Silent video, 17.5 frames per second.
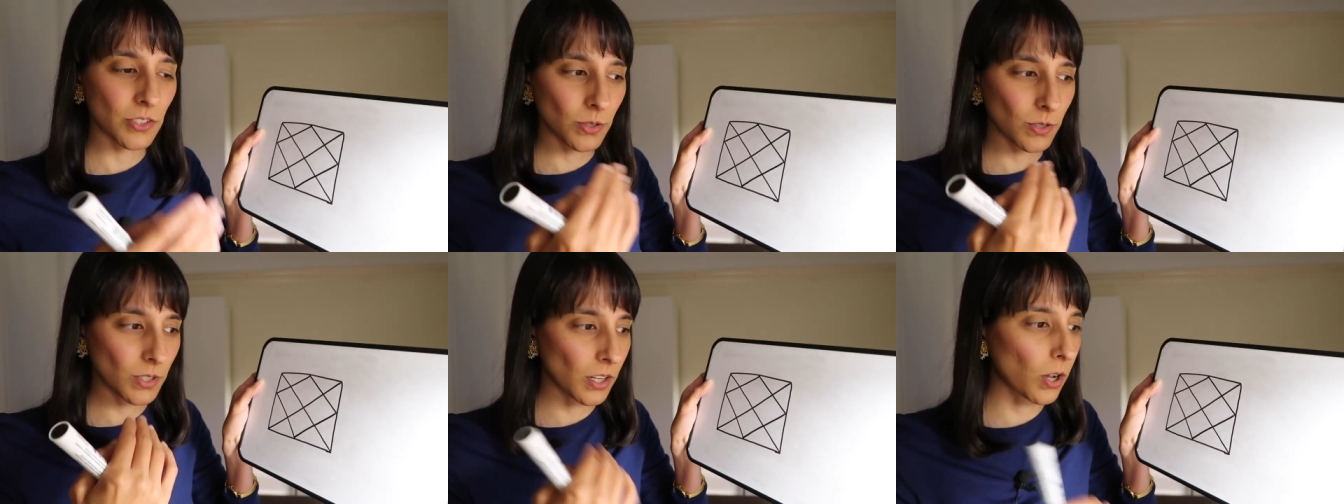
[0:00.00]

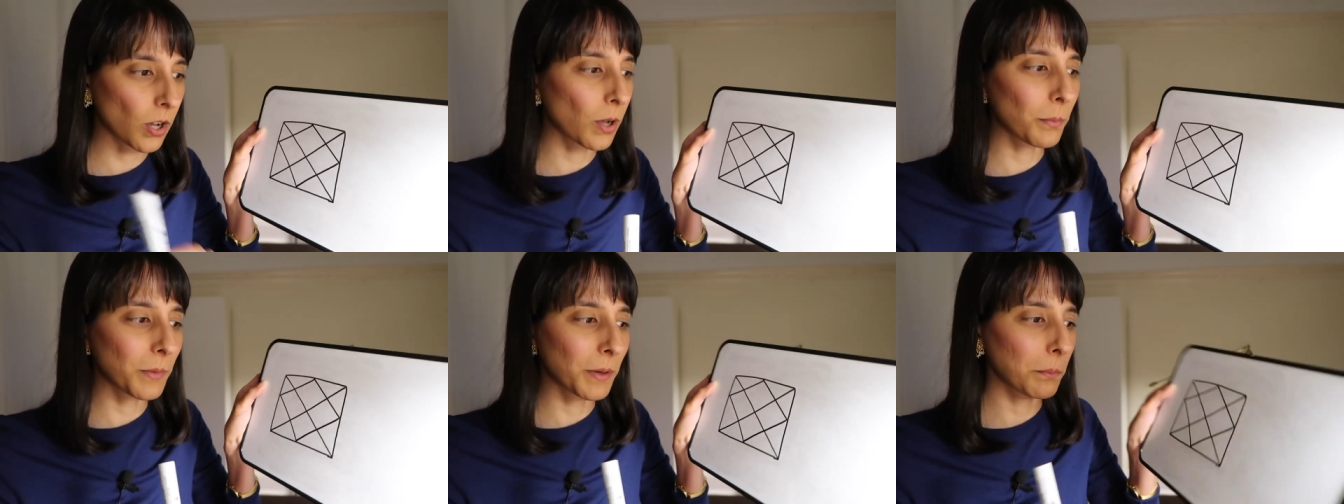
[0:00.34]
You can
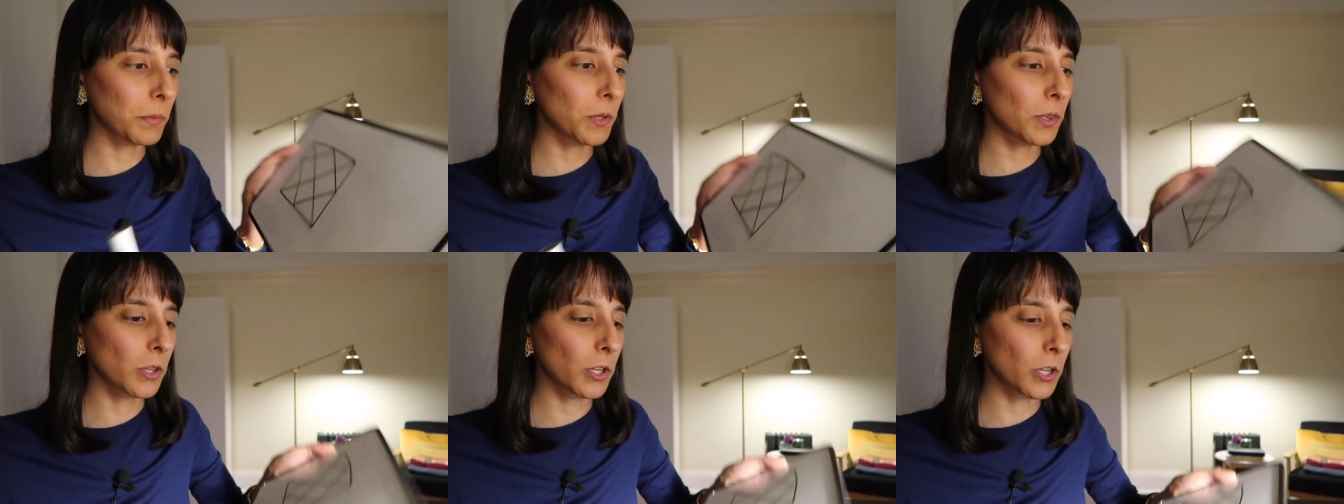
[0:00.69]

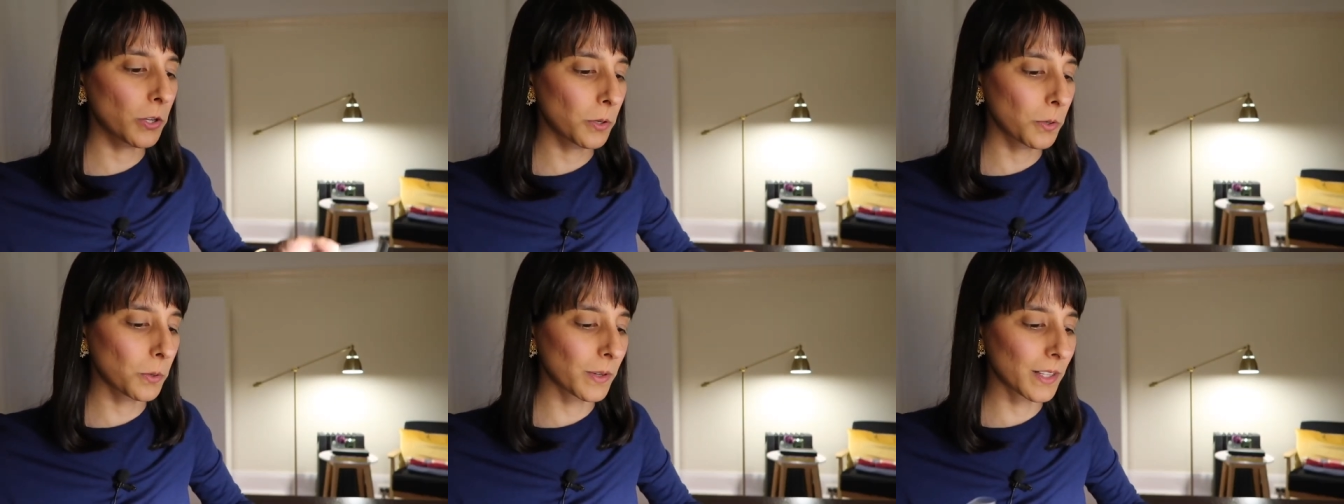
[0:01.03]
comment
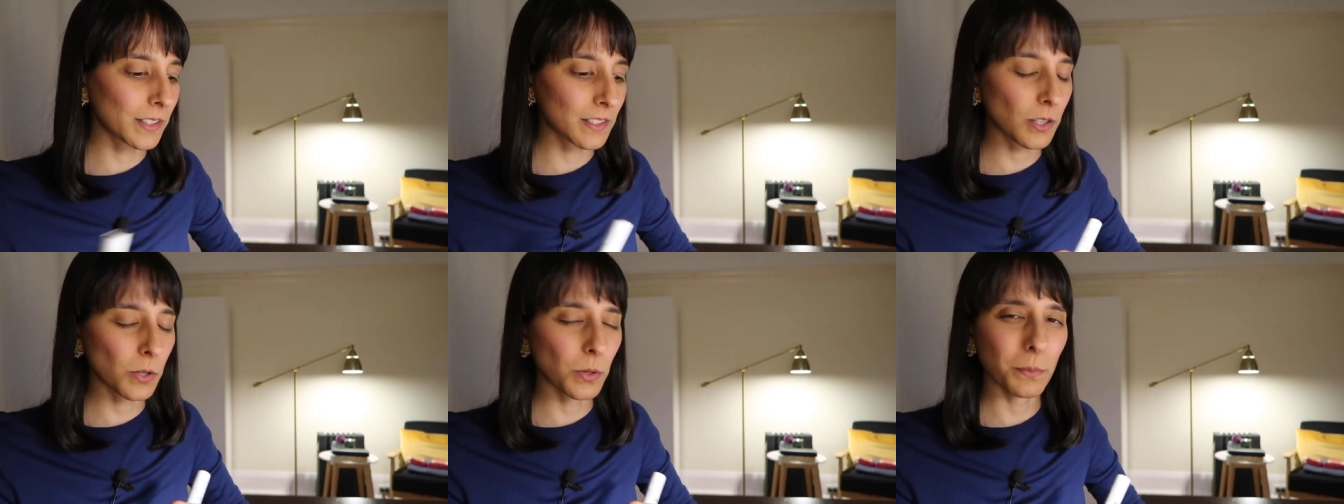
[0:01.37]
below
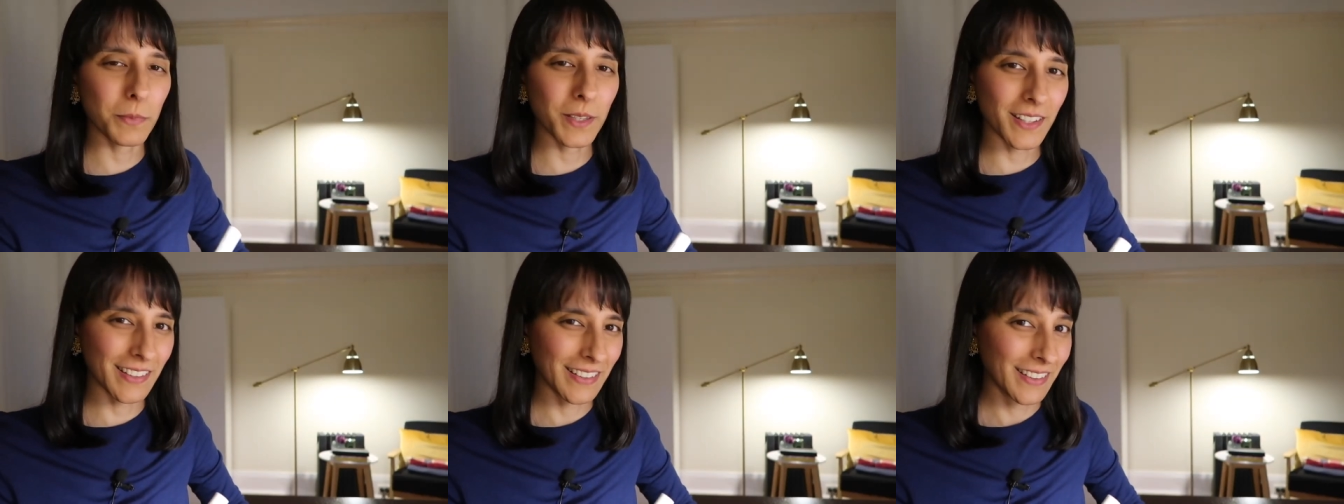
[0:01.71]
and tell
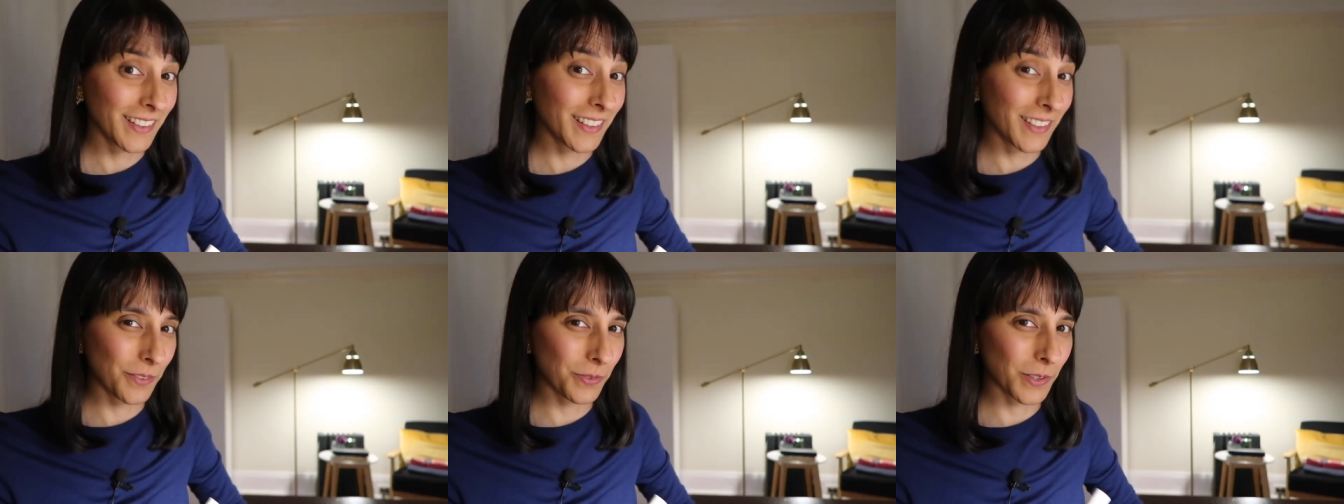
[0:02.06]
me
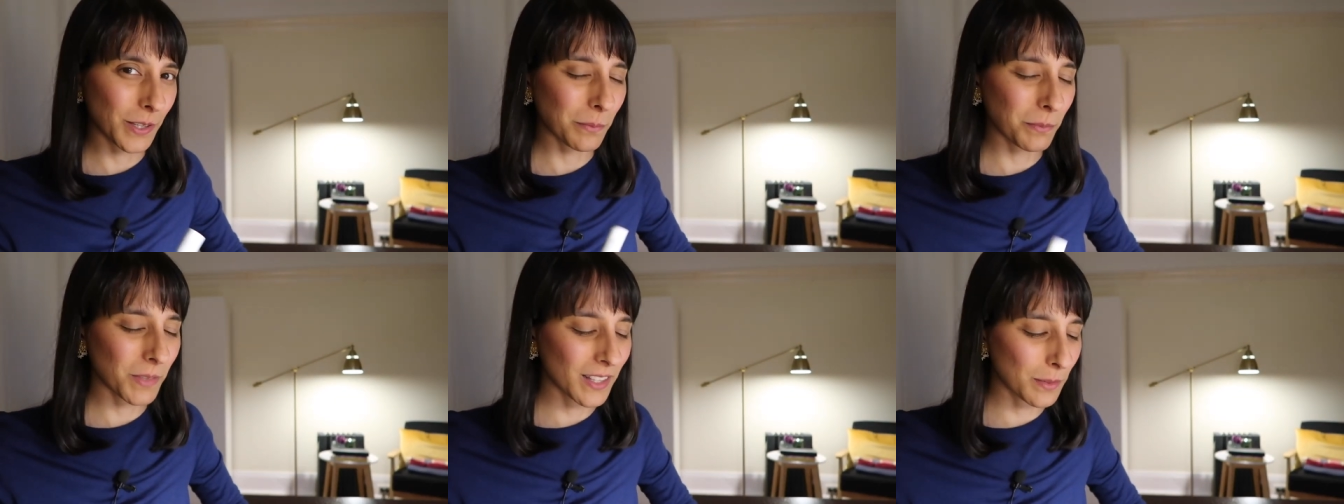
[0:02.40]
if
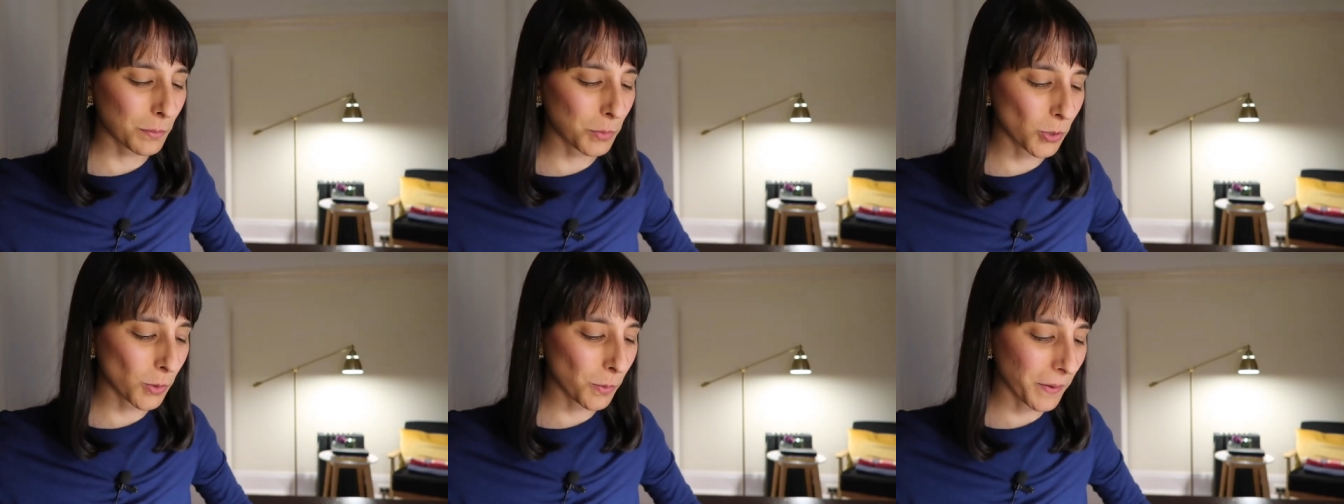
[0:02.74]
I'm in
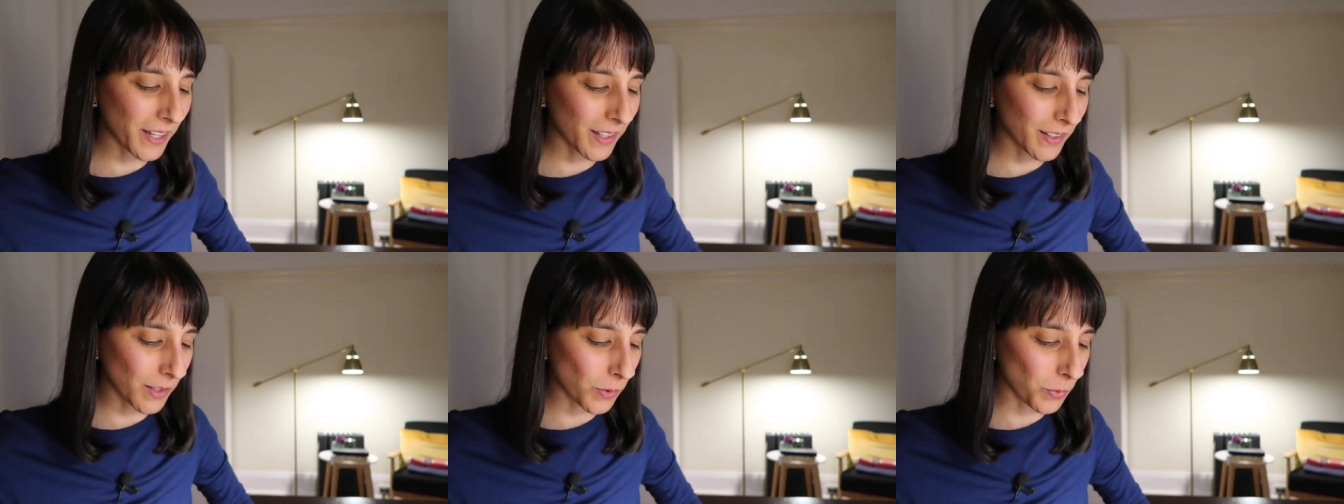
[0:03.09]
the
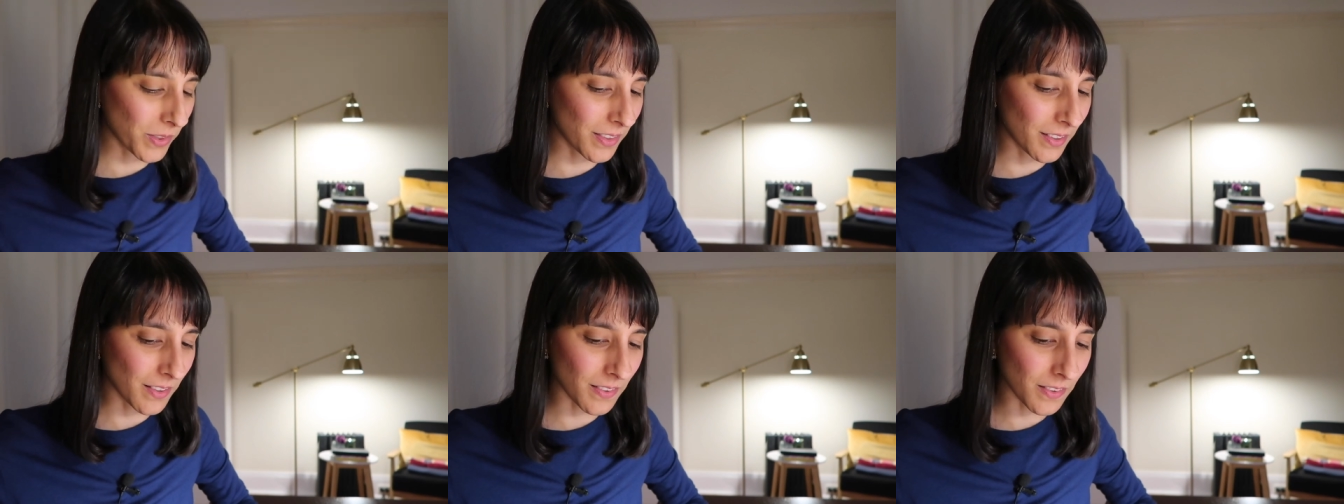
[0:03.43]
ballpark
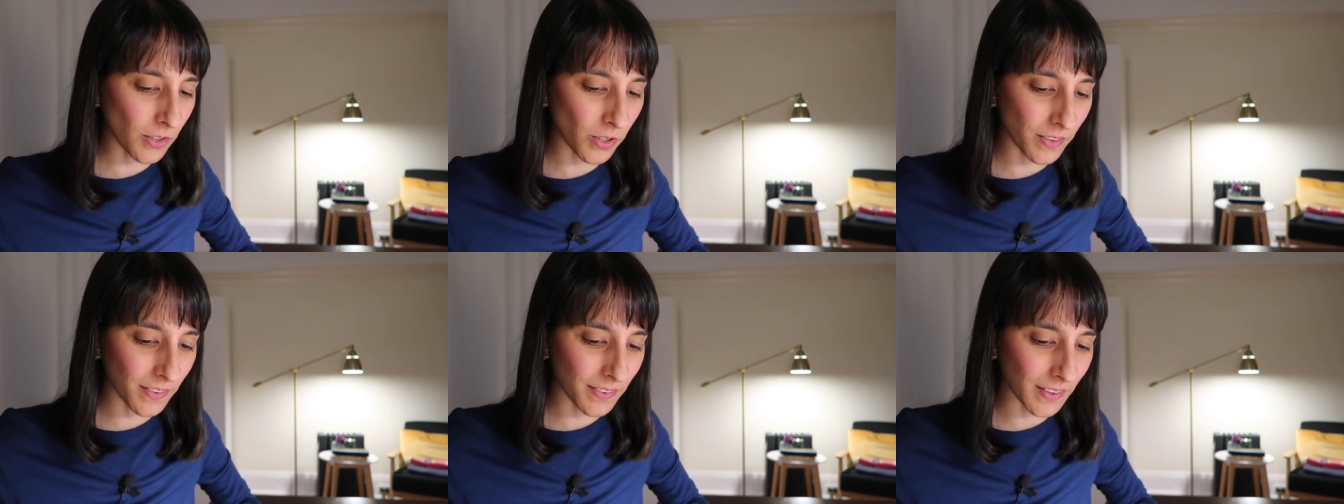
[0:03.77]
with this
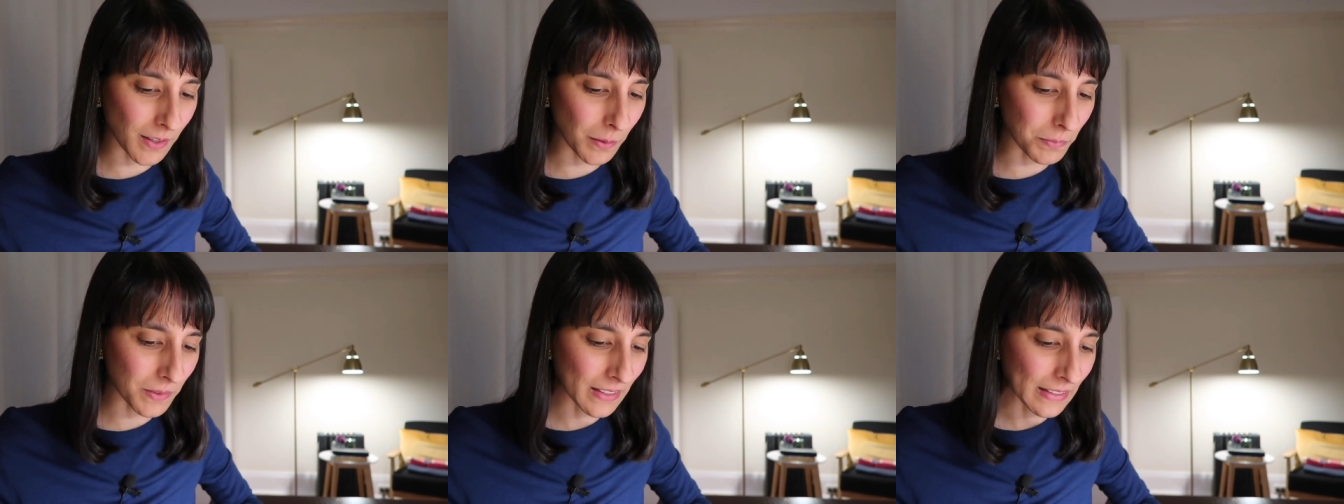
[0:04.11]

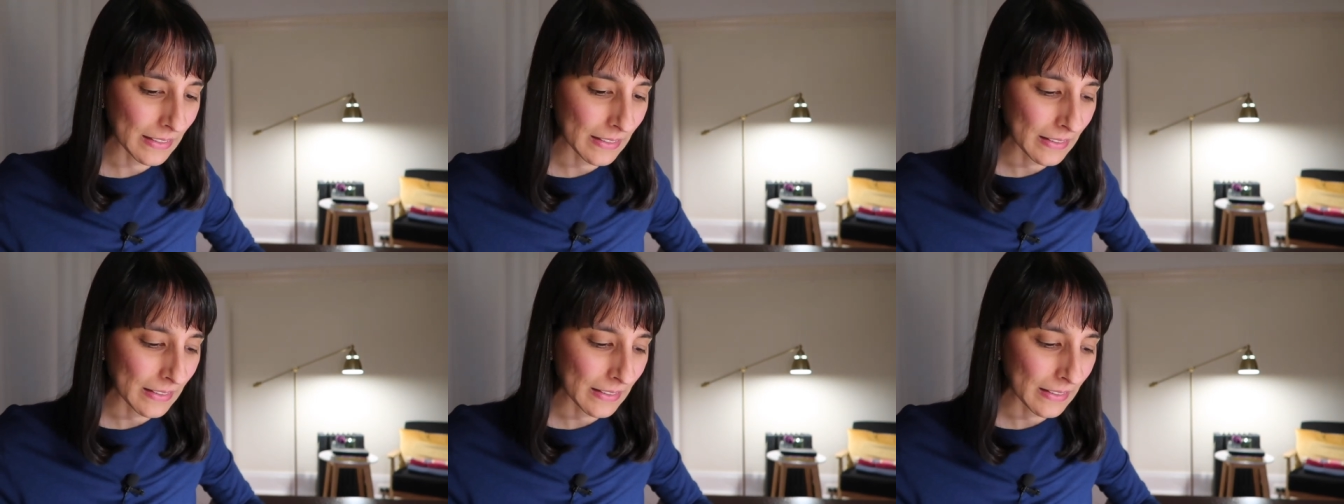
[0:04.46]
concept.